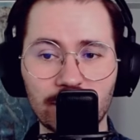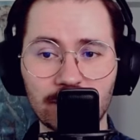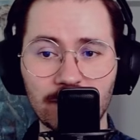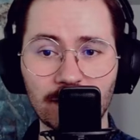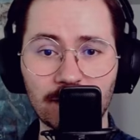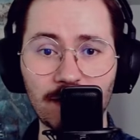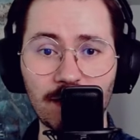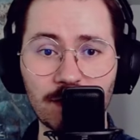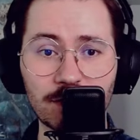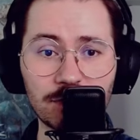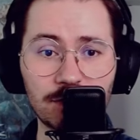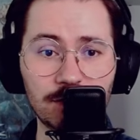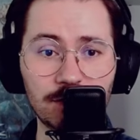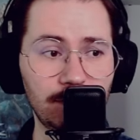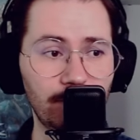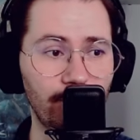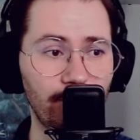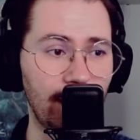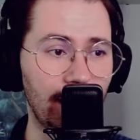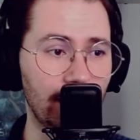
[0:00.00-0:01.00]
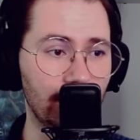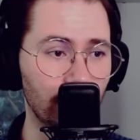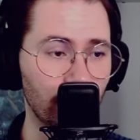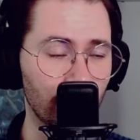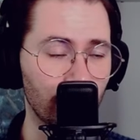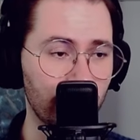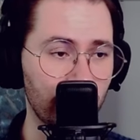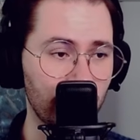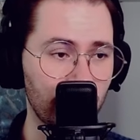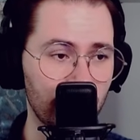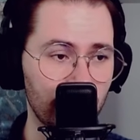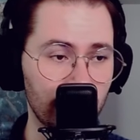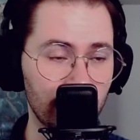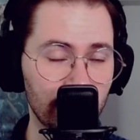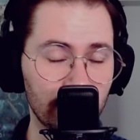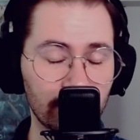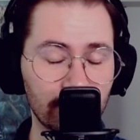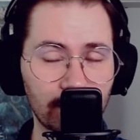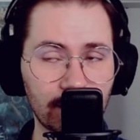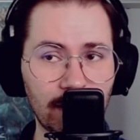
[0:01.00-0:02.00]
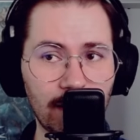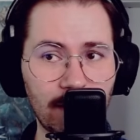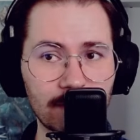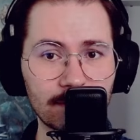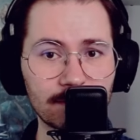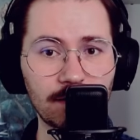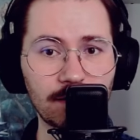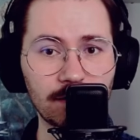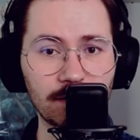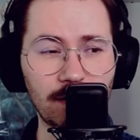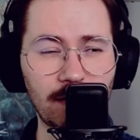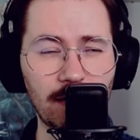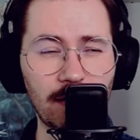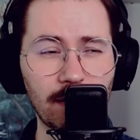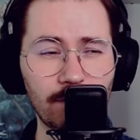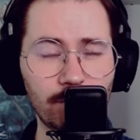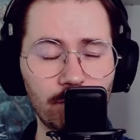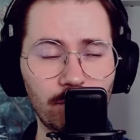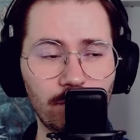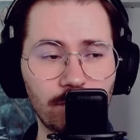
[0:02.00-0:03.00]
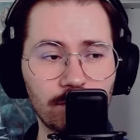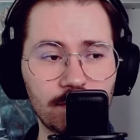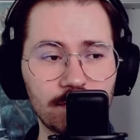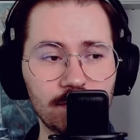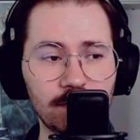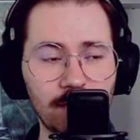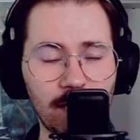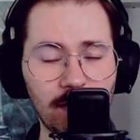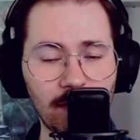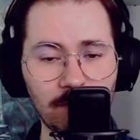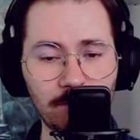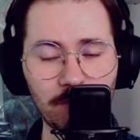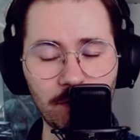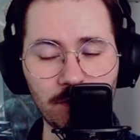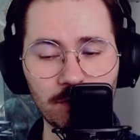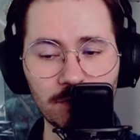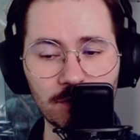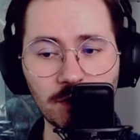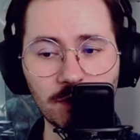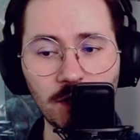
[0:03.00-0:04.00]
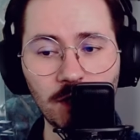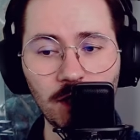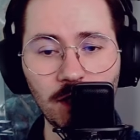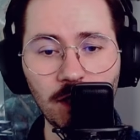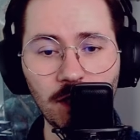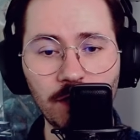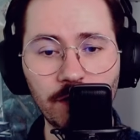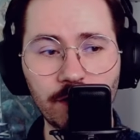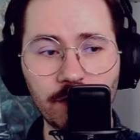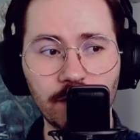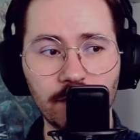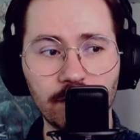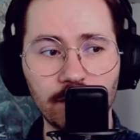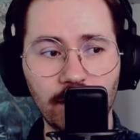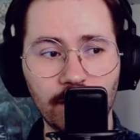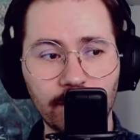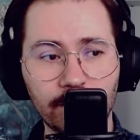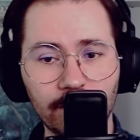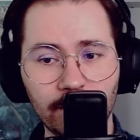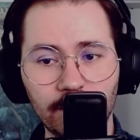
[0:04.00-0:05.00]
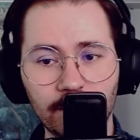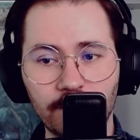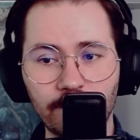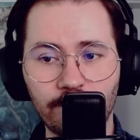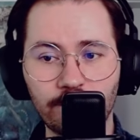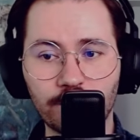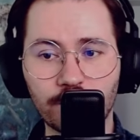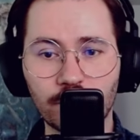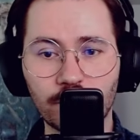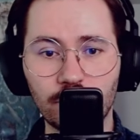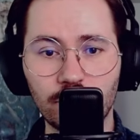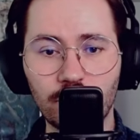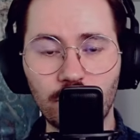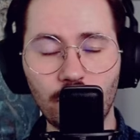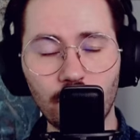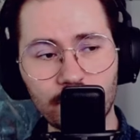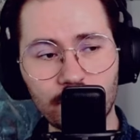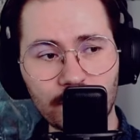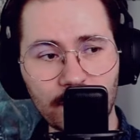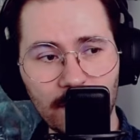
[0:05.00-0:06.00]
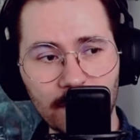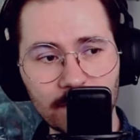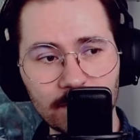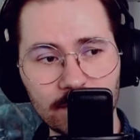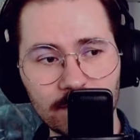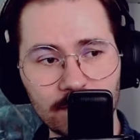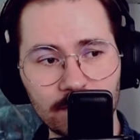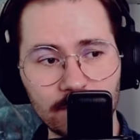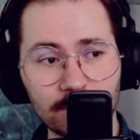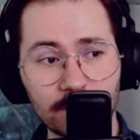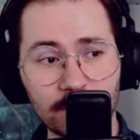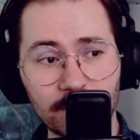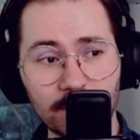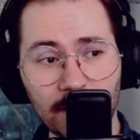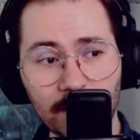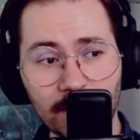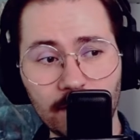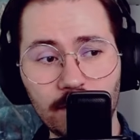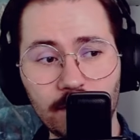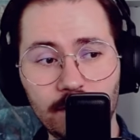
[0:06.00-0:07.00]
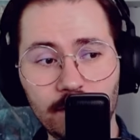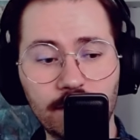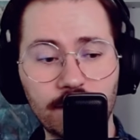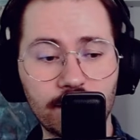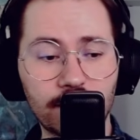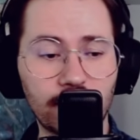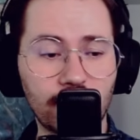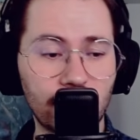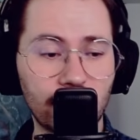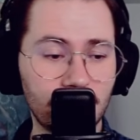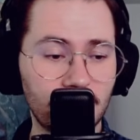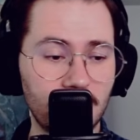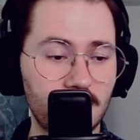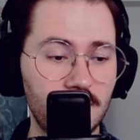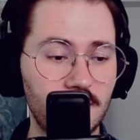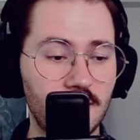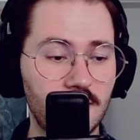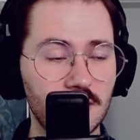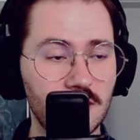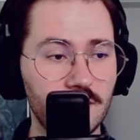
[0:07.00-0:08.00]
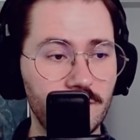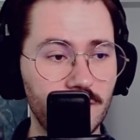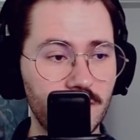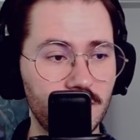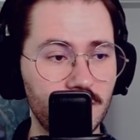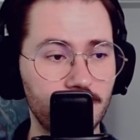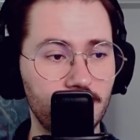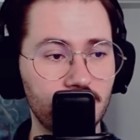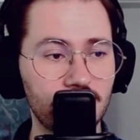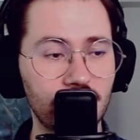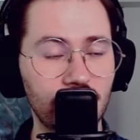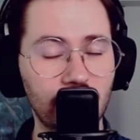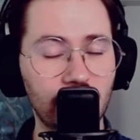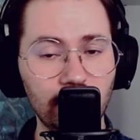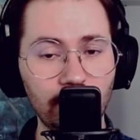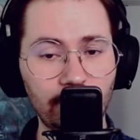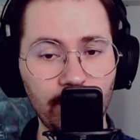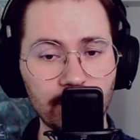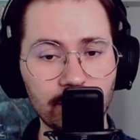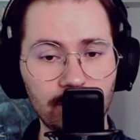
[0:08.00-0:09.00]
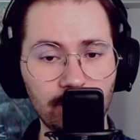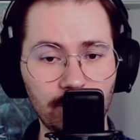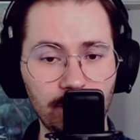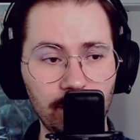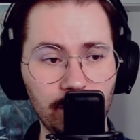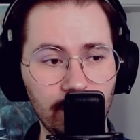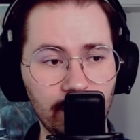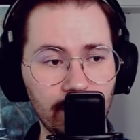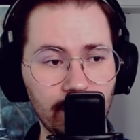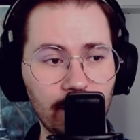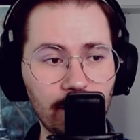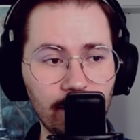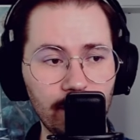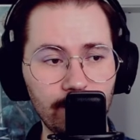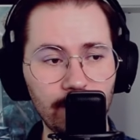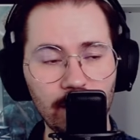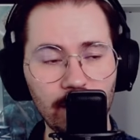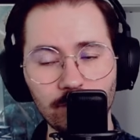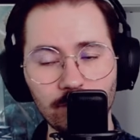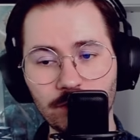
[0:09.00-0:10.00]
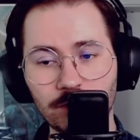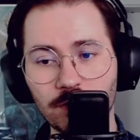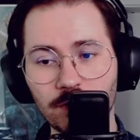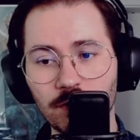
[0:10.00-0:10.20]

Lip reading: that can actually fight the cards that harm you on the stack, because like those cards technically can target any artifact, but the artifacts you really care about,